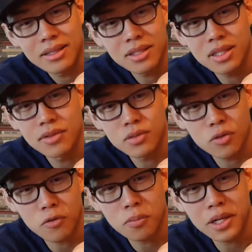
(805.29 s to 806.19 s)
See if it's
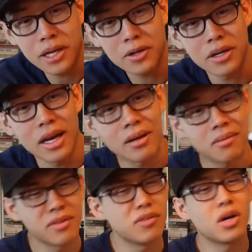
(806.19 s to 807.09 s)
worth playing or not.
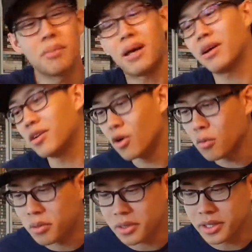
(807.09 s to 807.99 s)
Even though I'm not going to
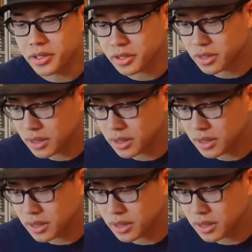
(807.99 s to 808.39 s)
open these.